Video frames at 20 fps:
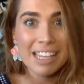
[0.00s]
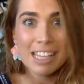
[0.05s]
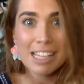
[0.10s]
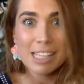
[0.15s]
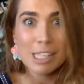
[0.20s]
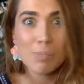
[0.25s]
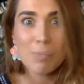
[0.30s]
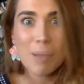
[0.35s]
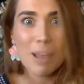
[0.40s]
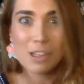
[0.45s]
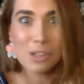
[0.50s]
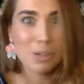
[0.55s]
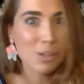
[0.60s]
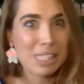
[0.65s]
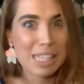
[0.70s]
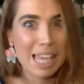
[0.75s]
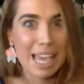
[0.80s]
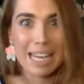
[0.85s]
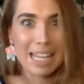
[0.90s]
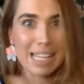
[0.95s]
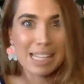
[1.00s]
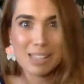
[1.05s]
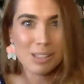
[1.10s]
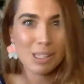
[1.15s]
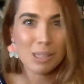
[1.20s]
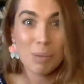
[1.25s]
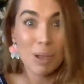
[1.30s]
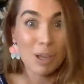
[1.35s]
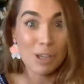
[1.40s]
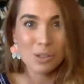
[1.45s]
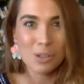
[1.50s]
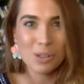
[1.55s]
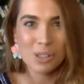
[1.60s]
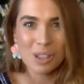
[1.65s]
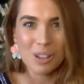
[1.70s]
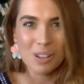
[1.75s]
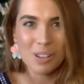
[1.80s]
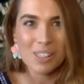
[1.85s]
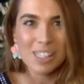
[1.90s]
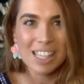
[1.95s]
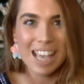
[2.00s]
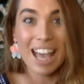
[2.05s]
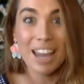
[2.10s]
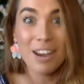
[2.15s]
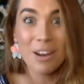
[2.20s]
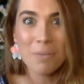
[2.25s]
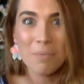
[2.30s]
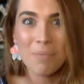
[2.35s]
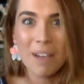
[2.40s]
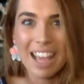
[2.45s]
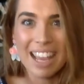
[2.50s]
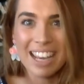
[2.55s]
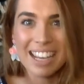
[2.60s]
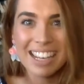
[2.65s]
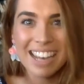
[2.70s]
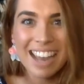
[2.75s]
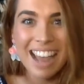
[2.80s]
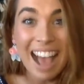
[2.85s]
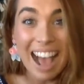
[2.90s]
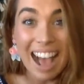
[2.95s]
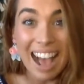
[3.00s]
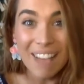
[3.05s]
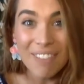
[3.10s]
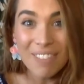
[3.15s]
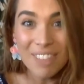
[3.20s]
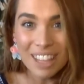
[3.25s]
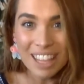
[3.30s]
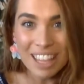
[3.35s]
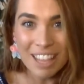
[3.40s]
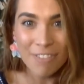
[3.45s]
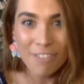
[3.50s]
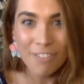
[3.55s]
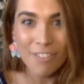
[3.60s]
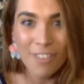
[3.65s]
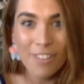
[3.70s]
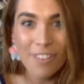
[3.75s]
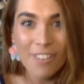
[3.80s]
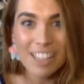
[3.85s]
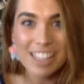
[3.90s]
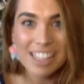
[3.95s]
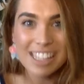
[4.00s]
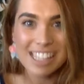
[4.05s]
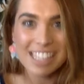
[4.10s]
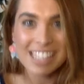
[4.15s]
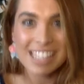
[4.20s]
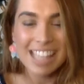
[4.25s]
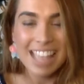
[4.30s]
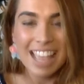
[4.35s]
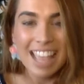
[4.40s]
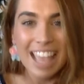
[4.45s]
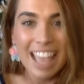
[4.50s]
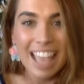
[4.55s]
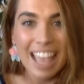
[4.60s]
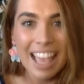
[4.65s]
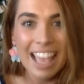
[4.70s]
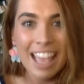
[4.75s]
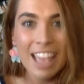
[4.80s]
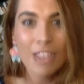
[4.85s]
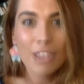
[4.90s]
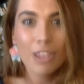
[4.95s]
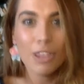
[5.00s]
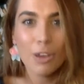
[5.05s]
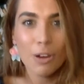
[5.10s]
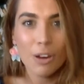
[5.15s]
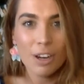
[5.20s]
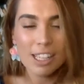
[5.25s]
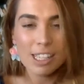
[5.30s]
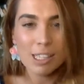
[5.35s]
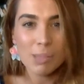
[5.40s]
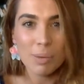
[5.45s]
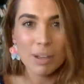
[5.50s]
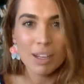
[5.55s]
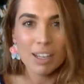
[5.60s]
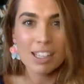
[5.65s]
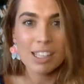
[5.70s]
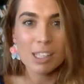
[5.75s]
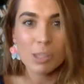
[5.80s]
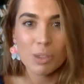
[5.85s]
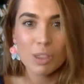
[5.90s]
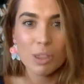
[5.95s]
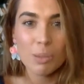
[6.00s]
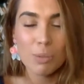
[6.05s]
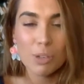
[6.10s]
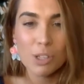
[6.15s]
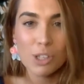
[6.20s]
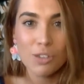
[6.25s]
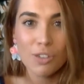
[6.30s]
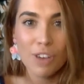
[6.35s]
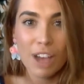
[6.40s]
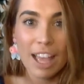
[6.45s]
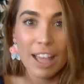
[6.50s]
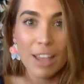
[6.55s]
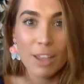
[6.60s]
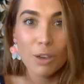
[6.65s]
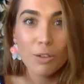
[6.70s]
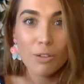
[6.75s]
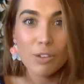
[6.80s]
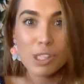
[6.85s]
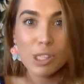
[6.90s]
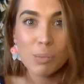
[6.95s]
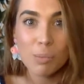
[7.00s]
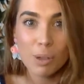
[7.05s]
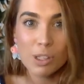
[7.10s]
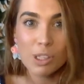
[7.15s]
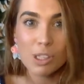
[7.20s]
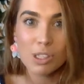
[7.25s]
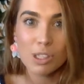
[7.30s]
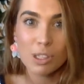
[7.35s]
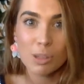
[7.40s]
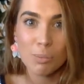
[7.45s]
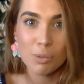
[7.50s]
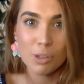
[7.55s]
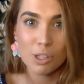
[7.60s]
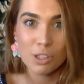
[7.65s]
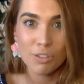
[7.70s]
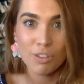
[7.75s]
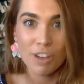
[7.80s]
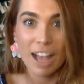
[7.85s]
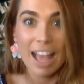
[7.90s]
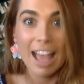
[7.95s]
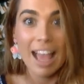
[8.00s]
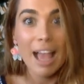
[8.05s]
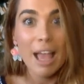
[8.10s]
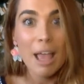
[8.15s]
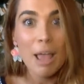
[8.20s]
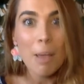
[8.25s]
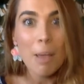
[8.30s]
special teddies or special dolls. I don't mind. I'm looking forward to seeing your experience with the bushfire, your response to the bushfire